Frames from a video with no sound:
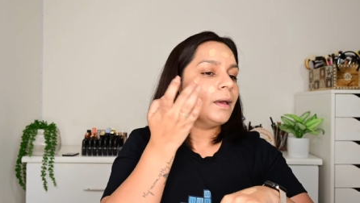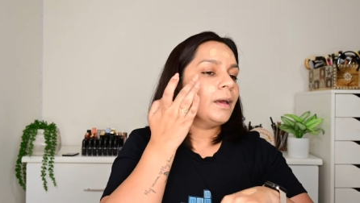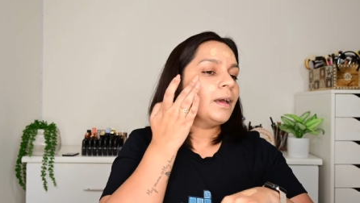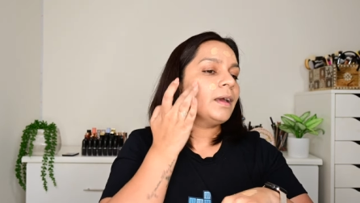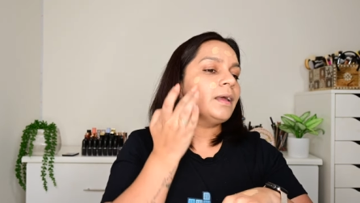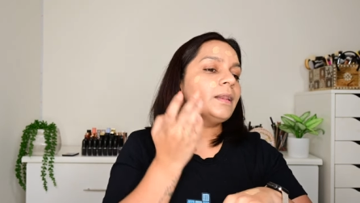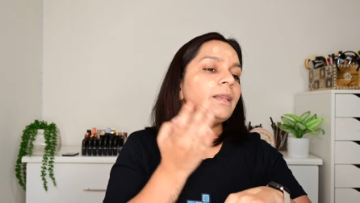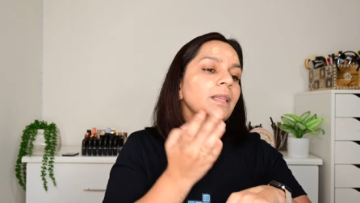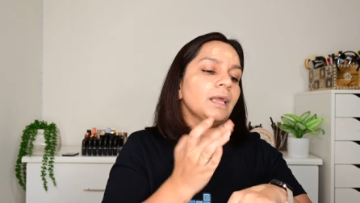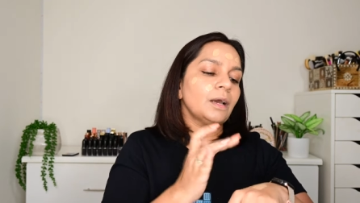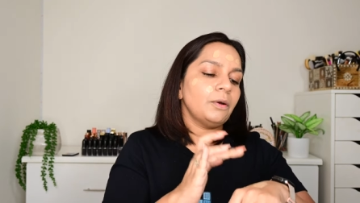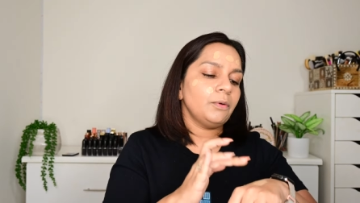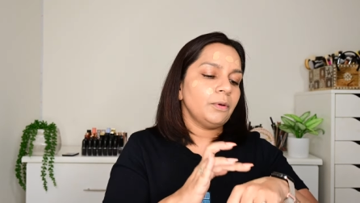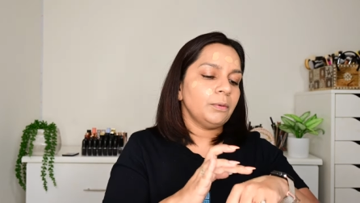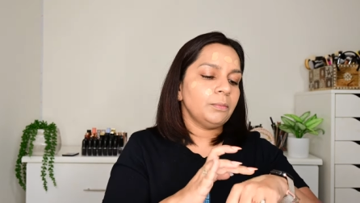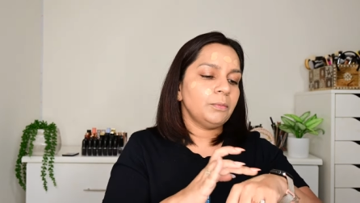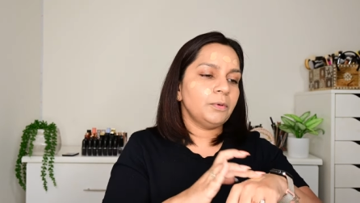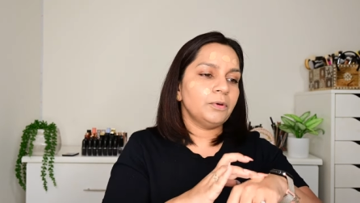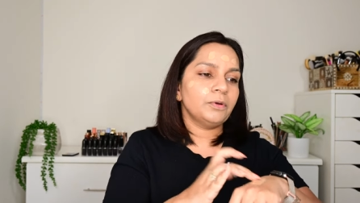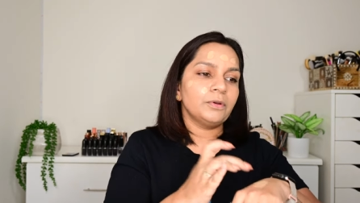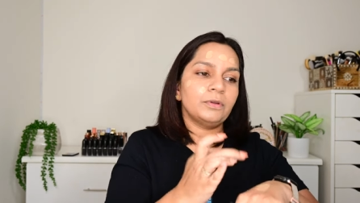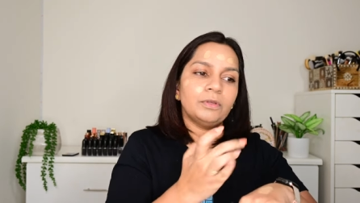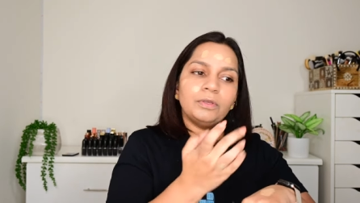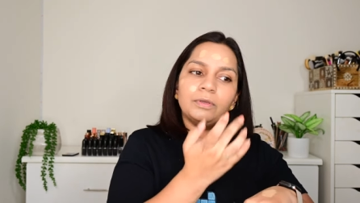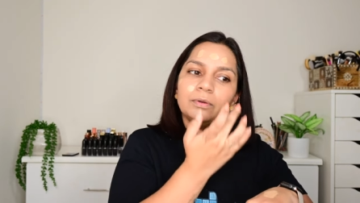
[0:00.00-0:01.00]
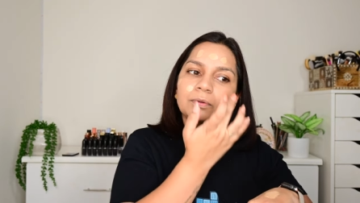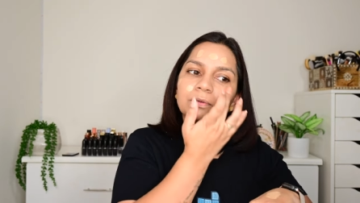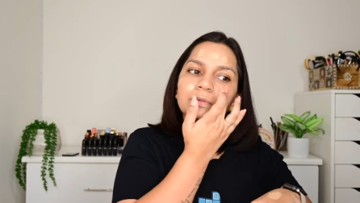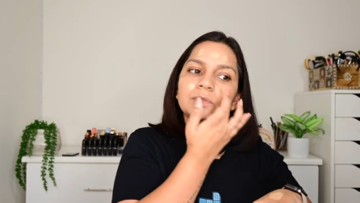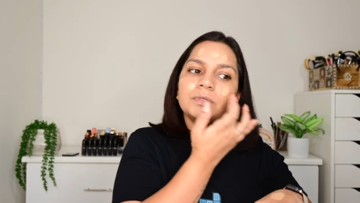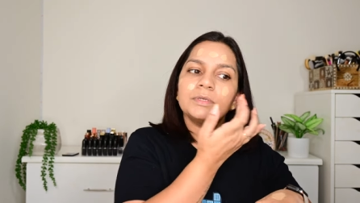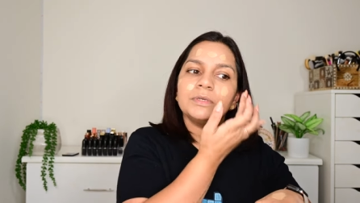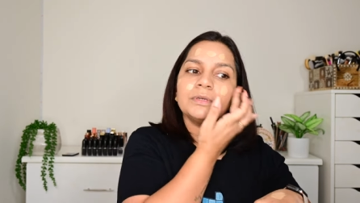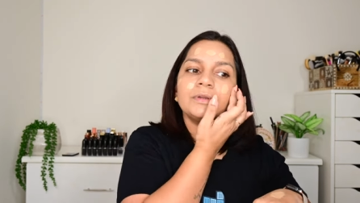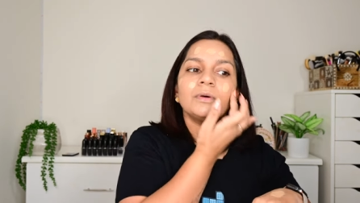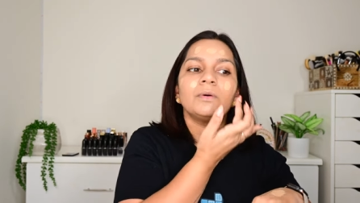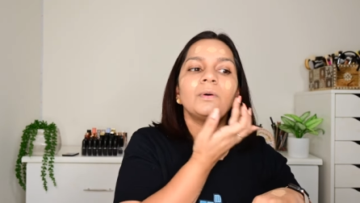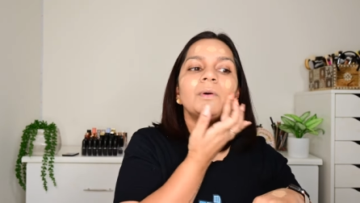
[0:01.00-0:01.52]
And now I'm going to use
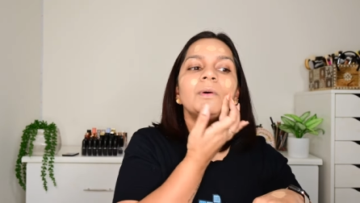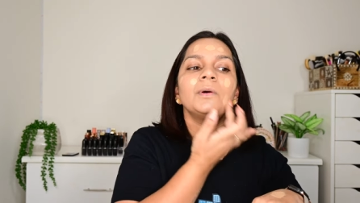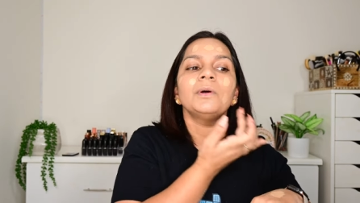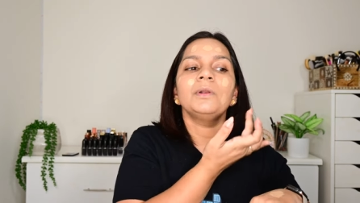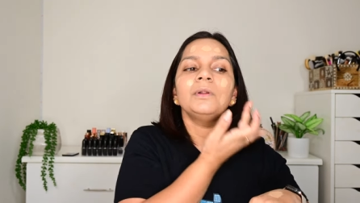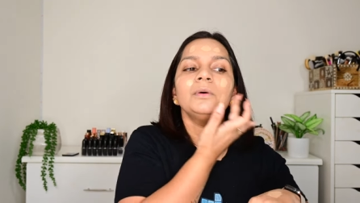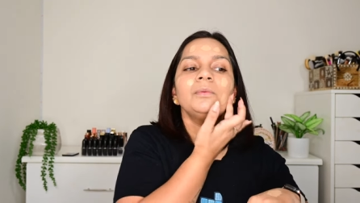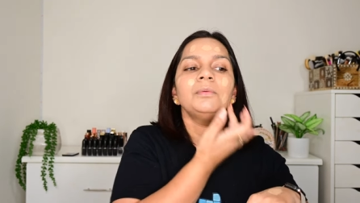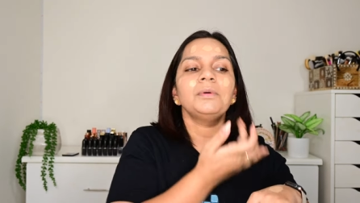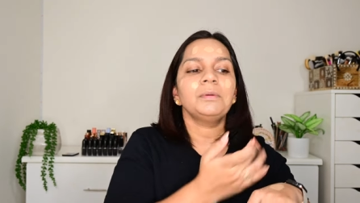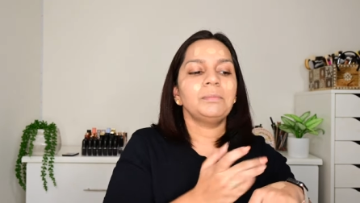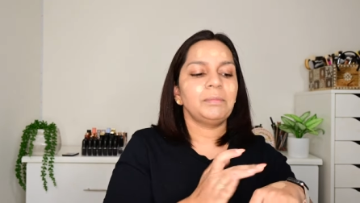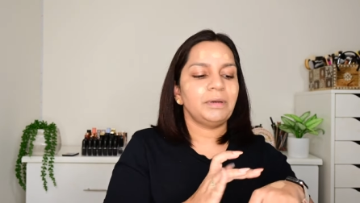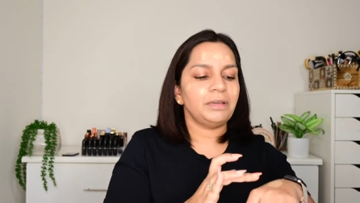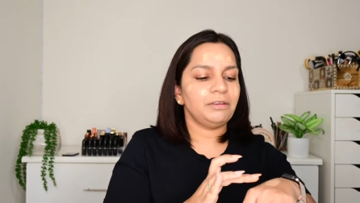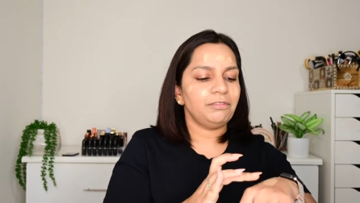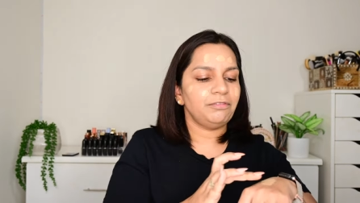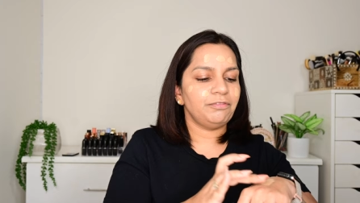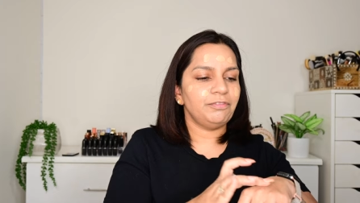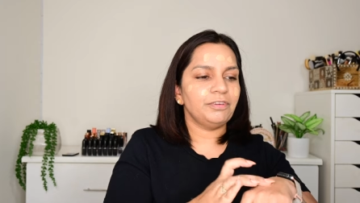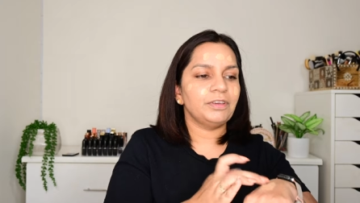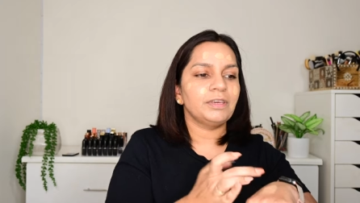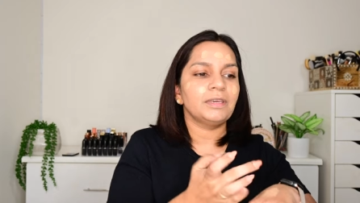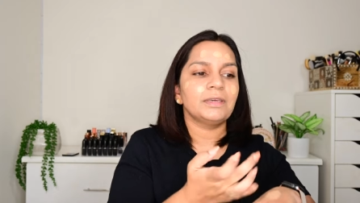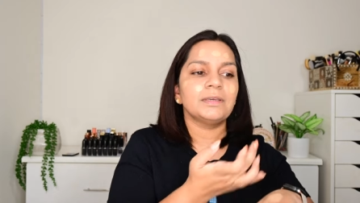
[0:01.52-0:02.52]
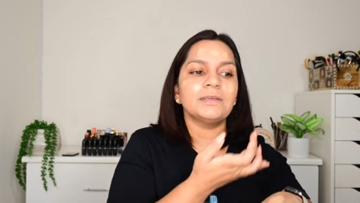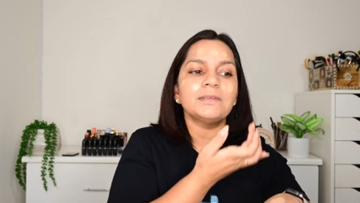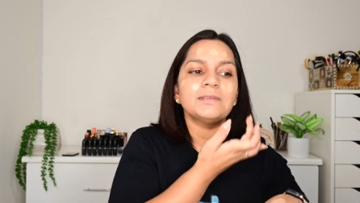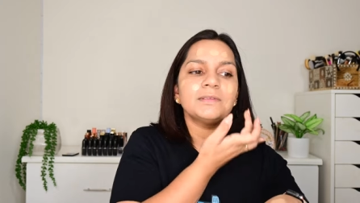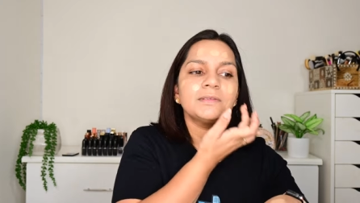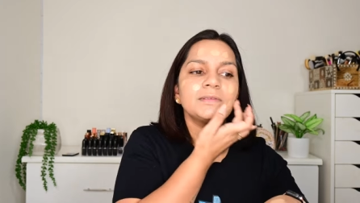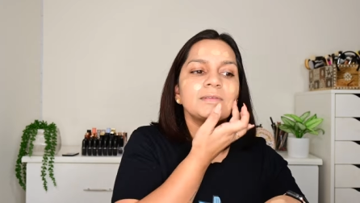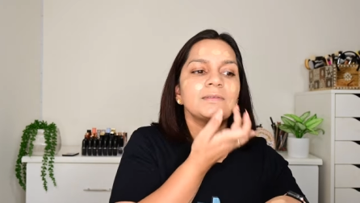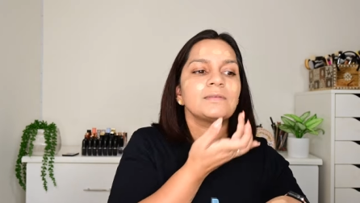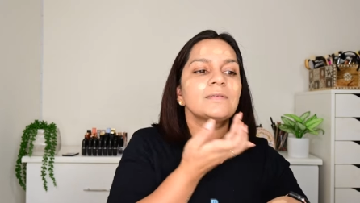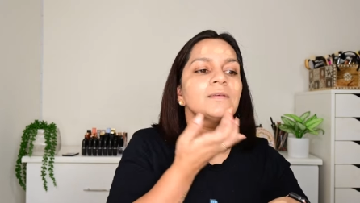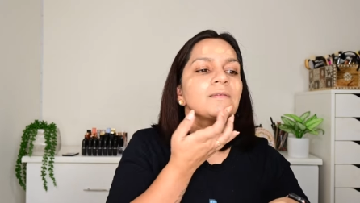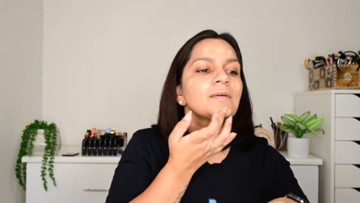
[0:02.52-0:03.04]
it all over my
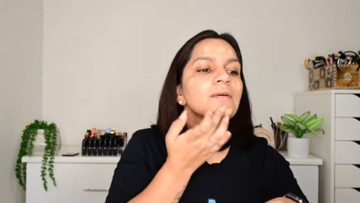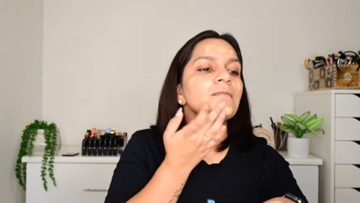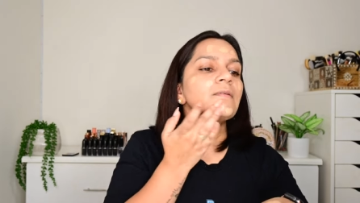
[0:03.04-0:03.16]
face,